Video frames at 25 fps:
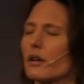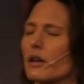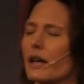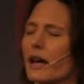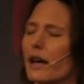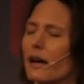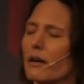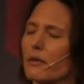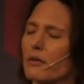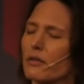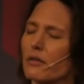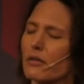
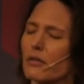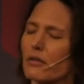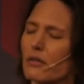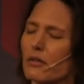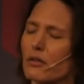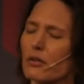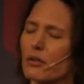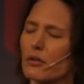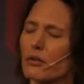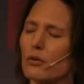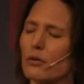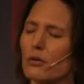account
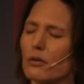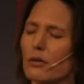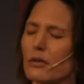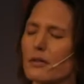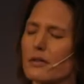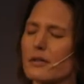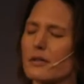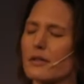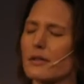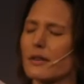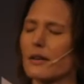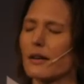
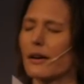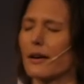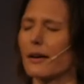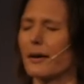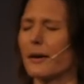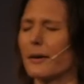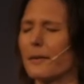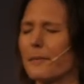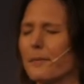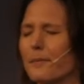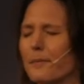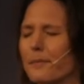called,
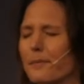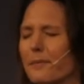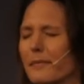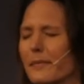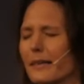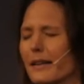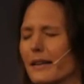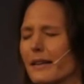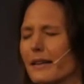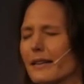Man